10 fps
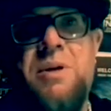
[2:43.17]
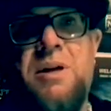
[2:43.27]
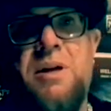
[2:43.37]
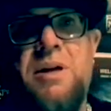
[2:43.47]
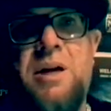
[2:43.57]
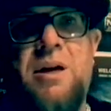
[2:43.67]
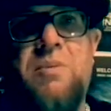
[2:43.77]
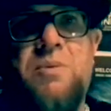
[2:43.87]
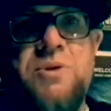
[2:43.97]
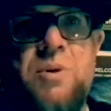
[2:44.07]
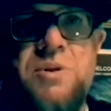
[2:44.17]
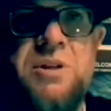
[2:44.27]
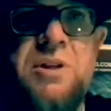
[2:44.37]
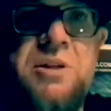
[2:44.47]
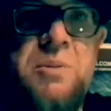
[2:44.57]
it and was always
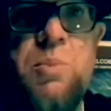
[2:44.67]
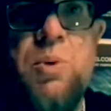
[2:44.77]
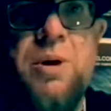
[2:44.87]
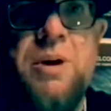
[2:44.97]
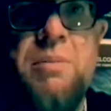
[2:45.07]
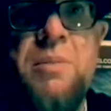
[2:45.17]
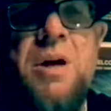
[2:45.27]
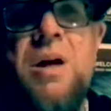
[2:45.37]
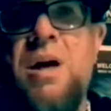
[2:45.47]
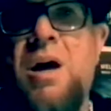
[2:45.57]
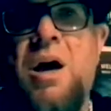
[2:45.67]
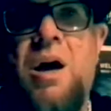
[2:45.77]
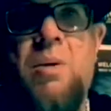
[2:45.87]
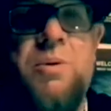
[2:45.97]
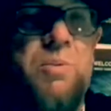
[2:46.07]
going to support him
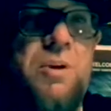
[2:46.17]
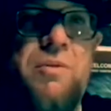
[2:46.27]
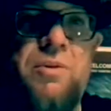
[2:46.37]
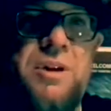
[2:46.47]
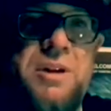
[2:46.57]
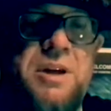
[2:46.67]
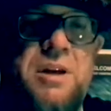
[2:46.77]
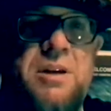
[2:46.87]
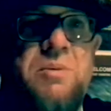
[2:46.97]
with whatever he did. And he was